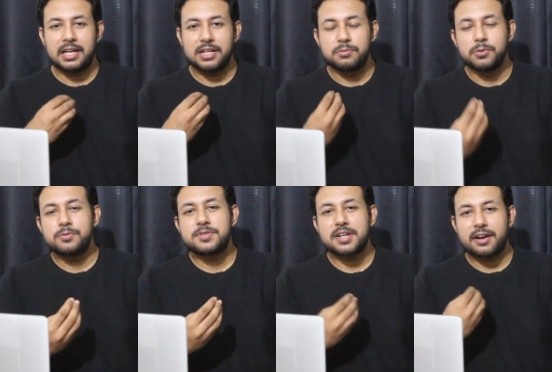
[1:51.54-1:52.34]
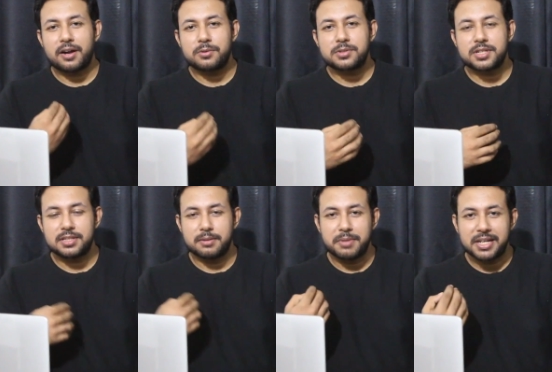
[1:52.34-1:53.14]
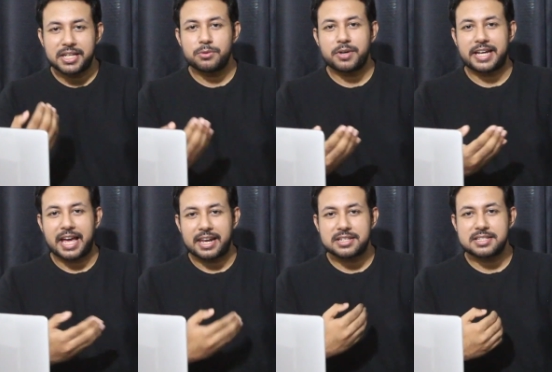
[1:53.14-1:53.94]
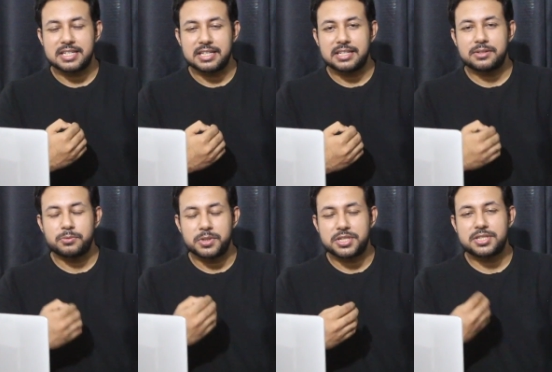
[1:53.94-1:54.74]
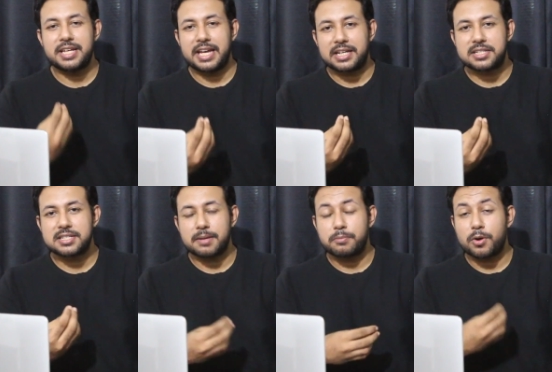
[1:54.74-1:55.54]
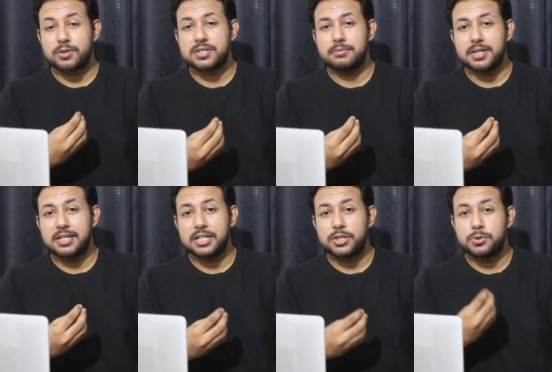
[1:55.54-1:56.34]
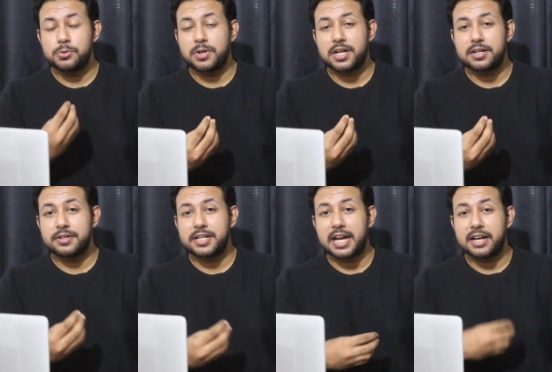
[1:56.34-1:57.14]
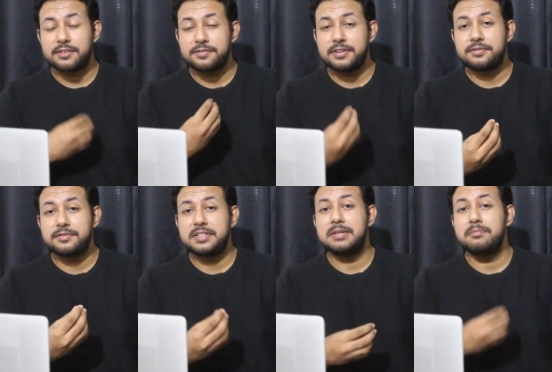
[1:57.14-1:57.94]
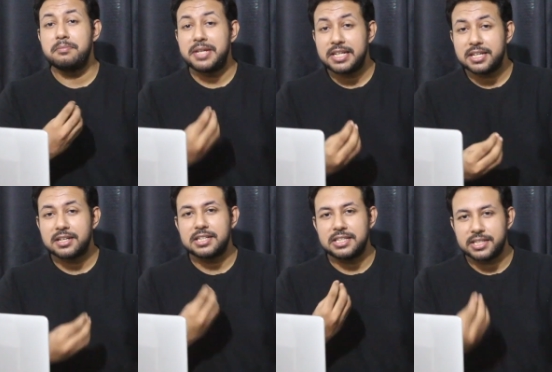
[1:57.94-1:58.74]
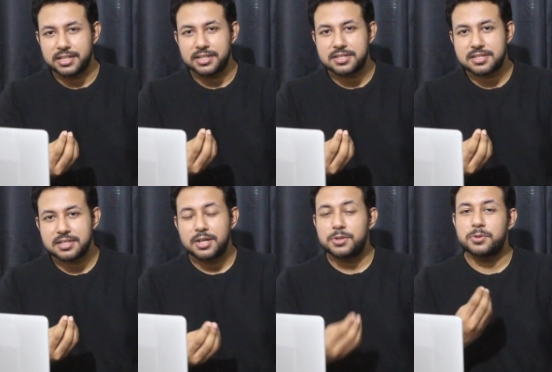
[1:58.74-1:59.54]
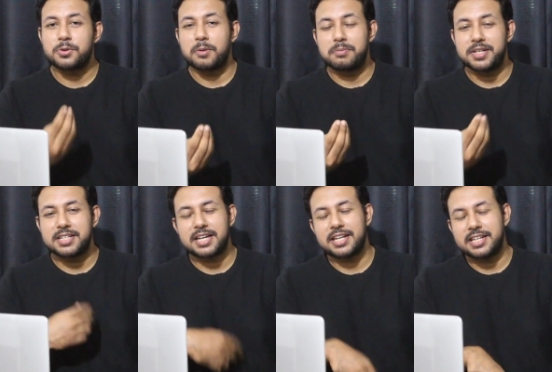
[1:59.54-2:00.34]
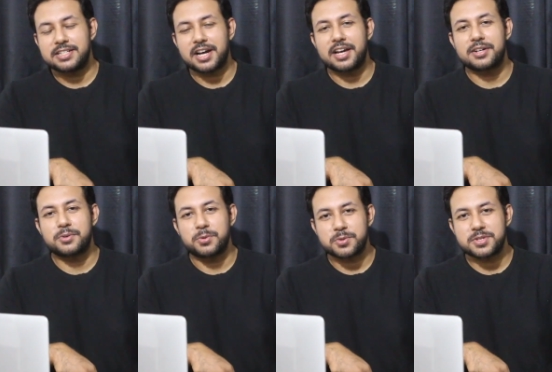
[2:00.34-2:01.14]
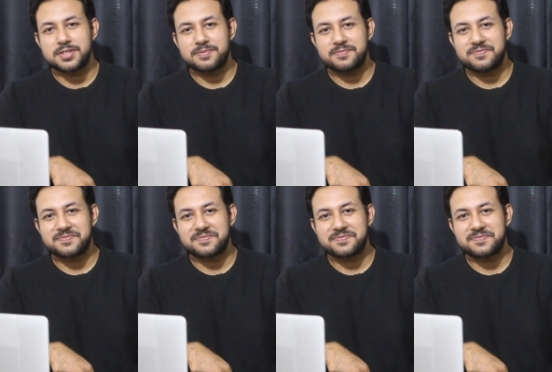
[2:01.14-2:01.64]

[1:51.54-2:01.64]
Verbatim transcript: It moves around the Milky Way Galaxy, which takes approximately 250 million years to complete an entire course.